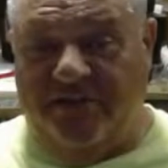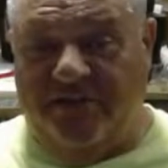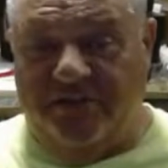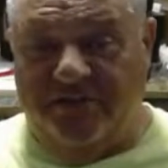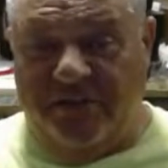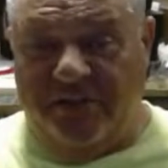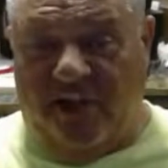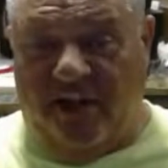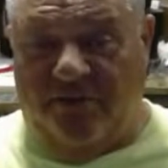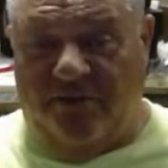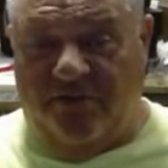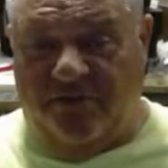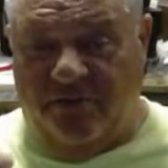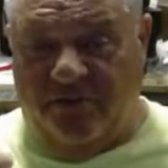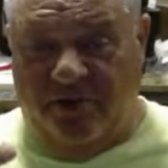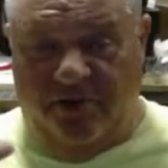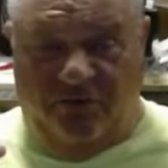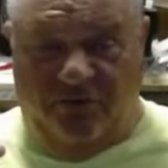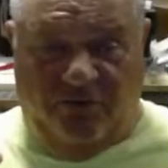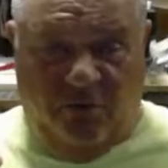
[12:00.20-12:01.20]
there's like 3
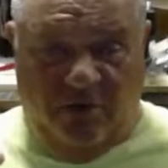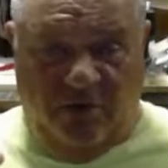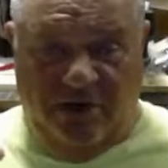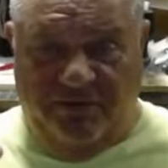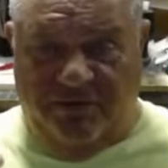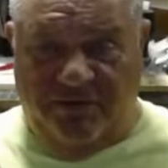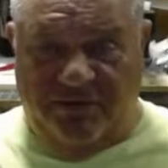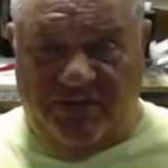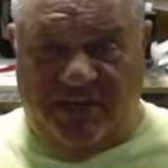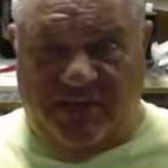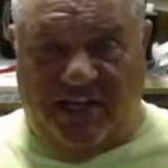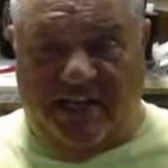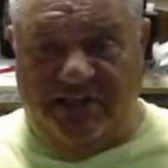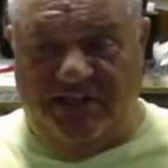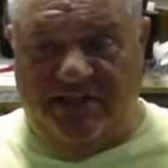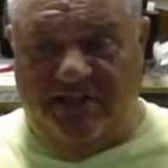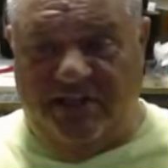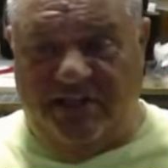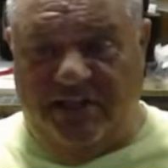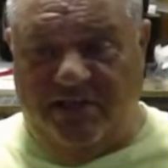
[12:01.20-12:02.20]
or 4 different
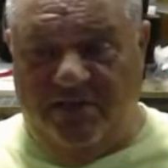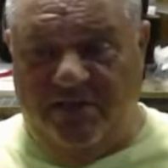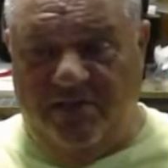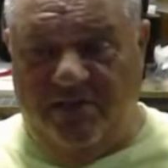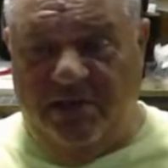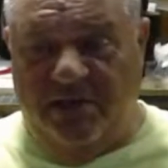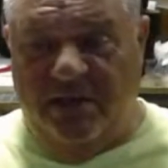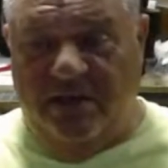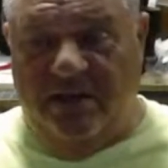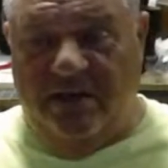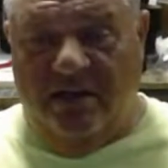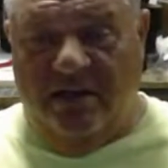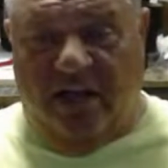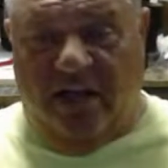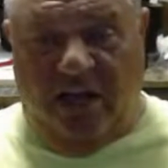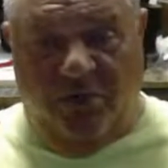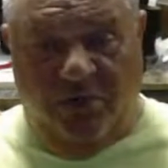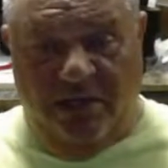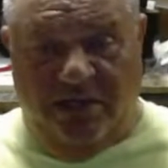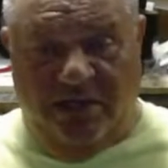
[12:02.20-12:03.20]
sizes of them. I
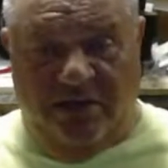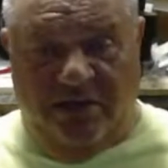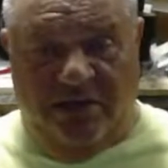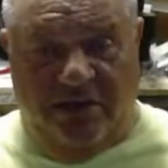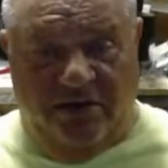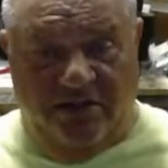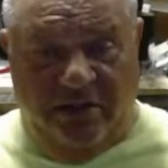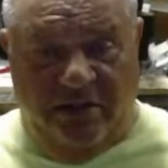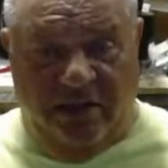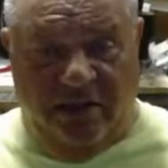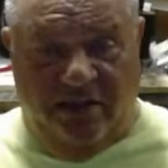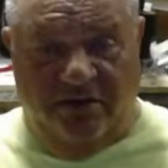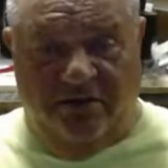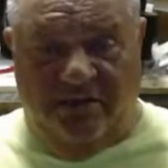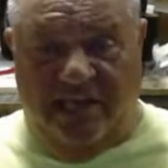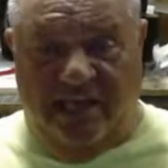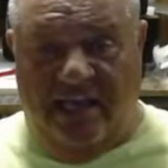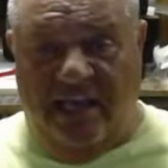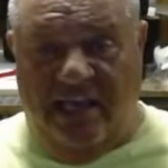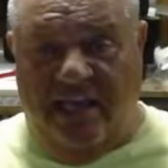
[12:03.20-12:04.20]
went in there the other
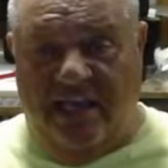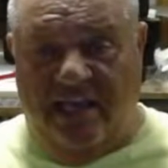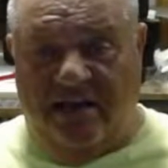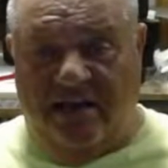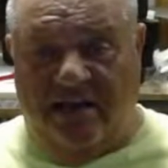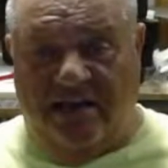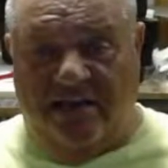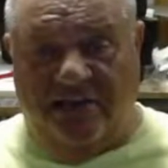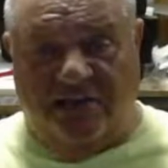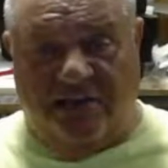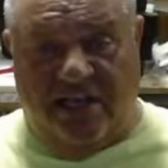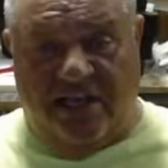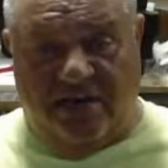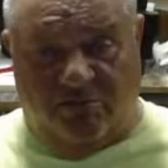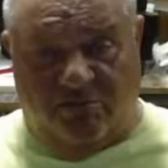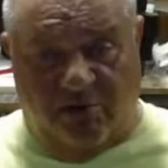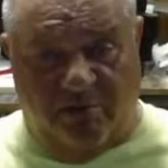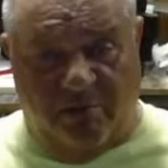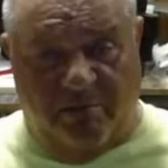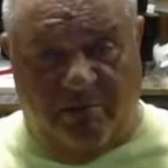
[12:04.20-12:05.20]
day and I just kind of
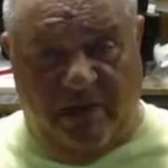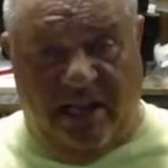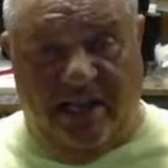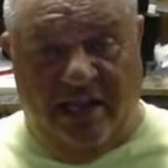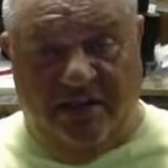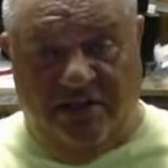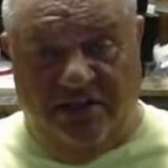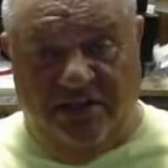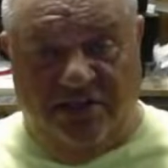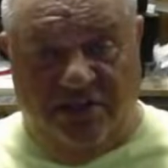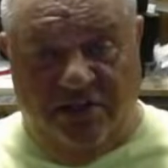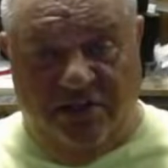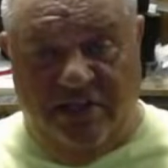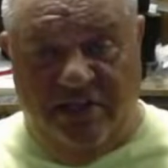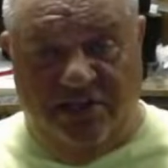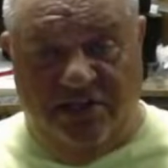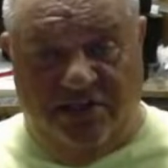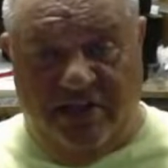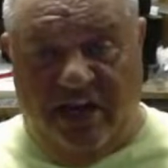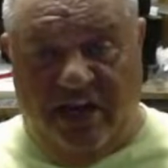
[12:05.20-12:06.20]
rubber band
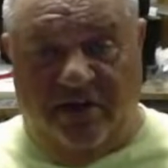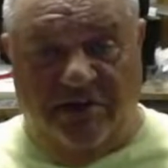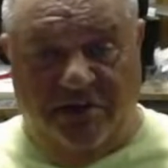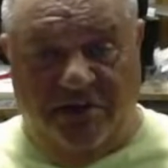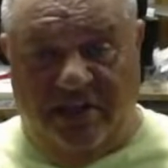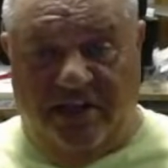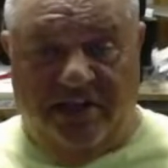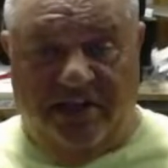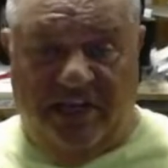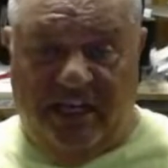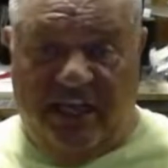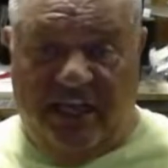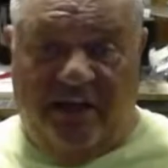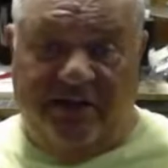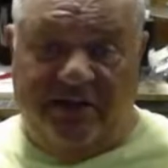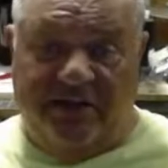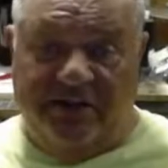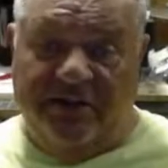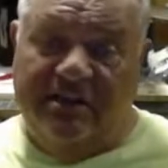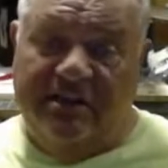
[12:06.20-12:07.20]
everything
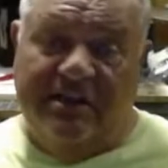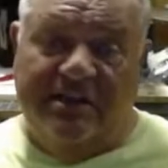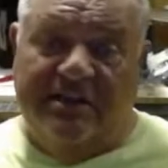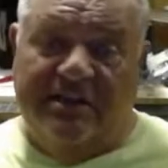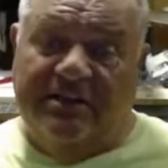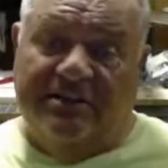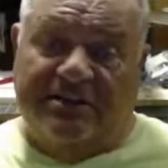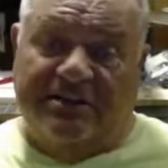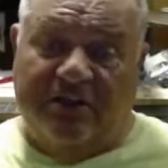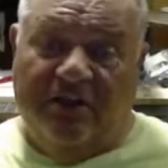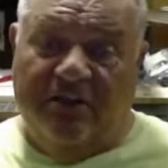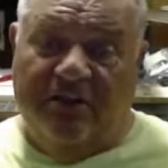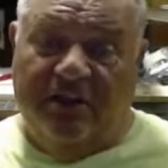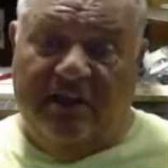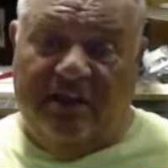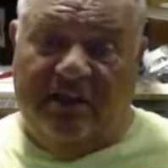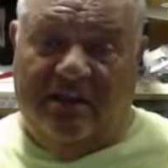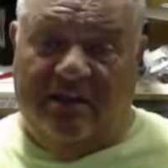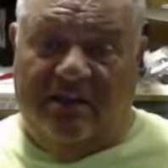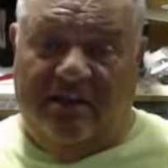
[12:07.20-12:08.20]
together so
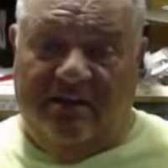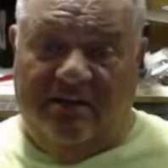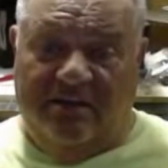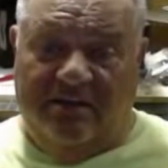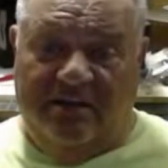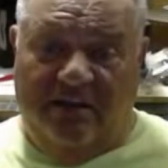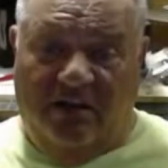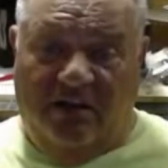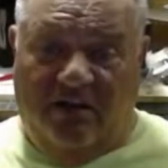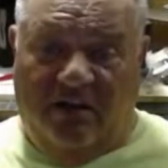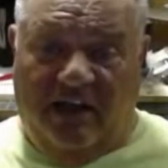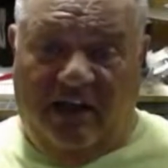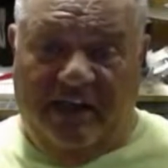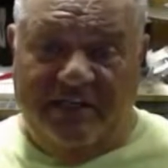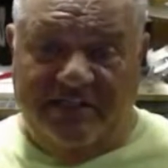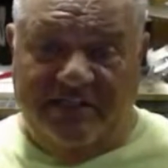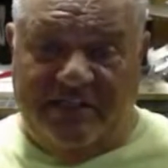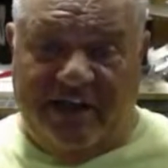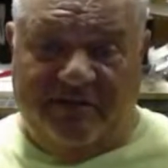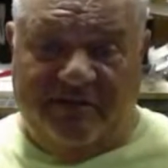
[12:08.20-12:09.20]
that, you know, I
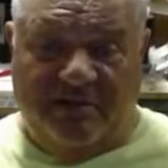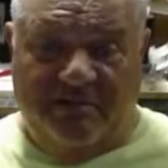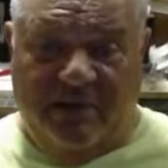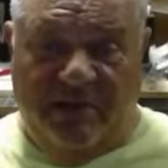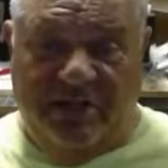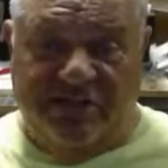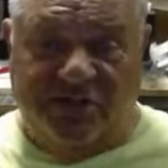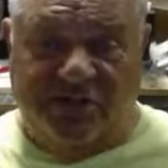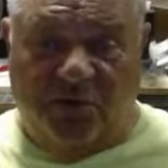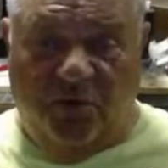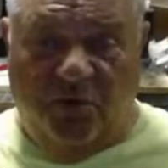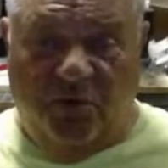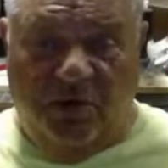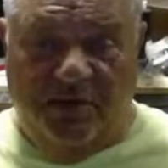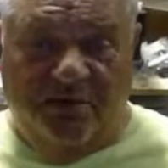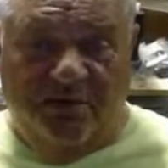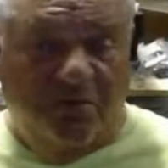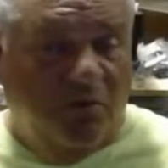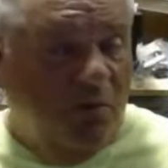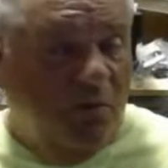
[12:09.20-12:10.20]
just have to measure
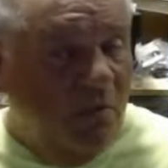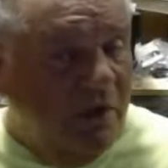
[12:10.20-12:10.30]
one